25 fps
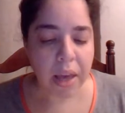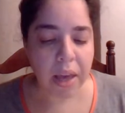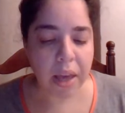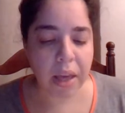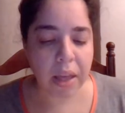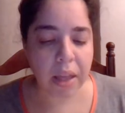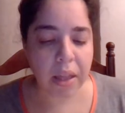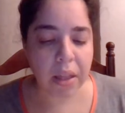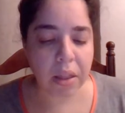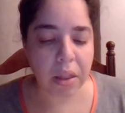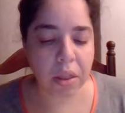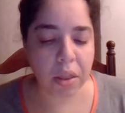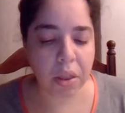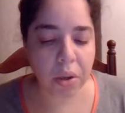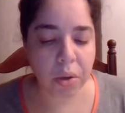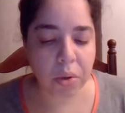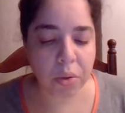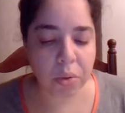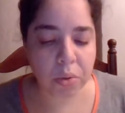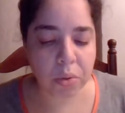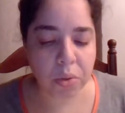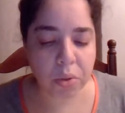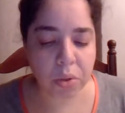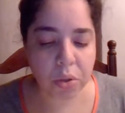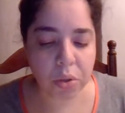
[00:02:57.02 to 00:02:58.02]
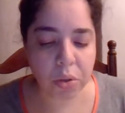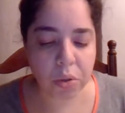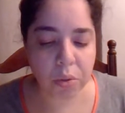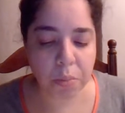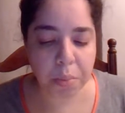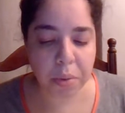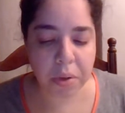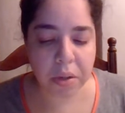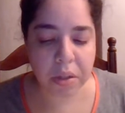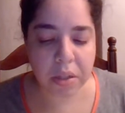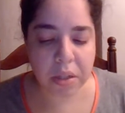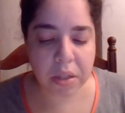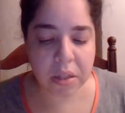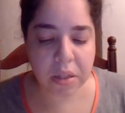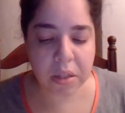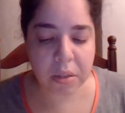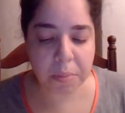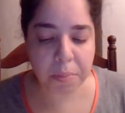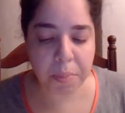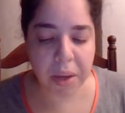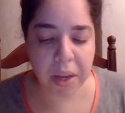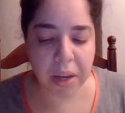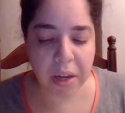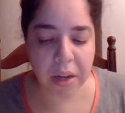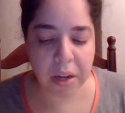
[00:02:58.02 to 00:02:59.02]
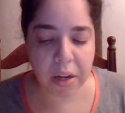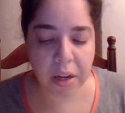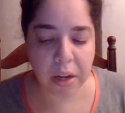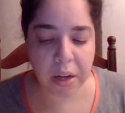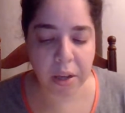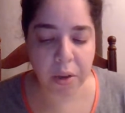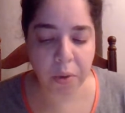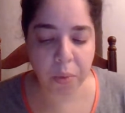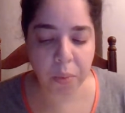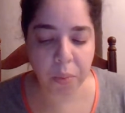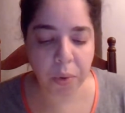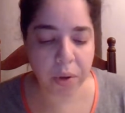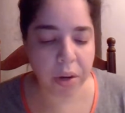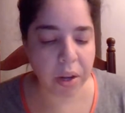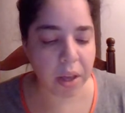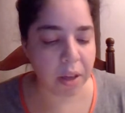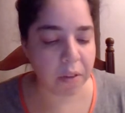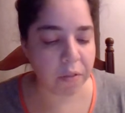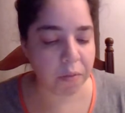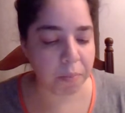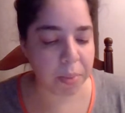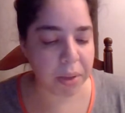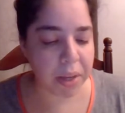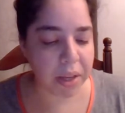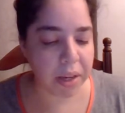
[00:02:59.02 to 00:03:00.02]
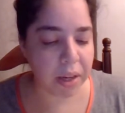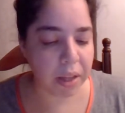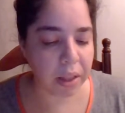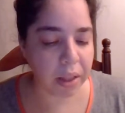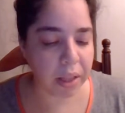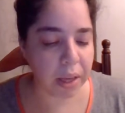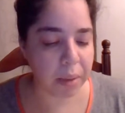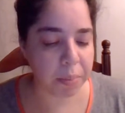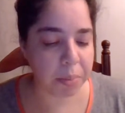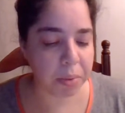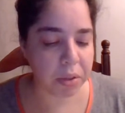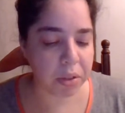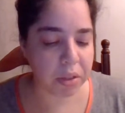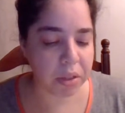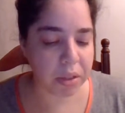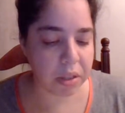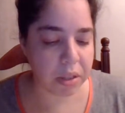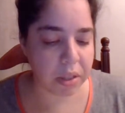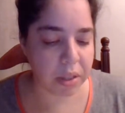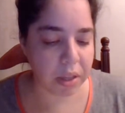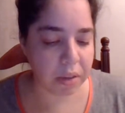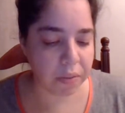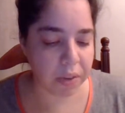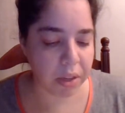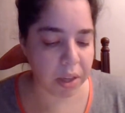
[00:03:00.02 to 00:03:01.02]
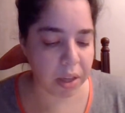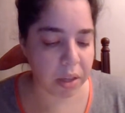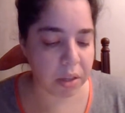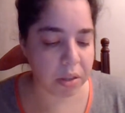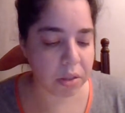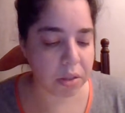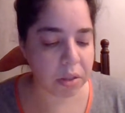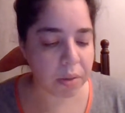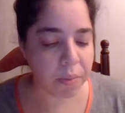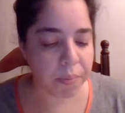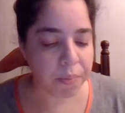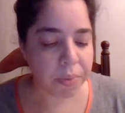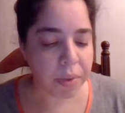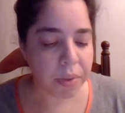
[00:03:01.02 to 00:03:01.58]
and those who participated in it would have been labeled deviant.